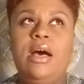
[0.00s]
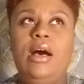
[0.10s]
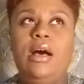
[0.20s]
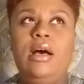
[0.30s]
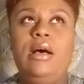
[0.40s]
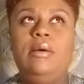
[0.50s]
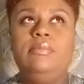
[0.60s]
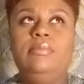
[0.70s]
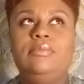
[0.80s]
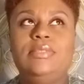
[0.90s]

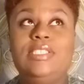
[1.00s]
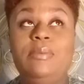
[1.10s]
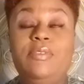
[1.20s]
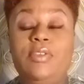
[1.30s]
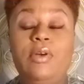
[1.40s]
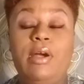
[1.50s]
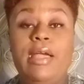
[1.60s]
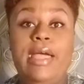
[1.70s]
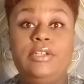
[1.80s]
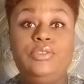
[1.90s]
Some of you are
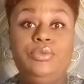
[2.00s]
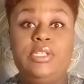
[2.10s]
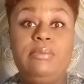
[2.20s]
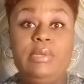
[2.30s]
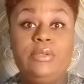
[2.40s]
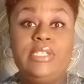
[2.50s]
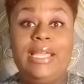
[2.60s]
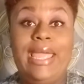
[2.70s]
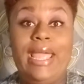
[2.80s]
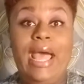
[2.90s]
actually building
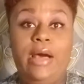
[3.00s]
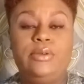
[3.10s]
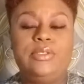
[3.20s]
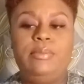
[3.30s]
a house.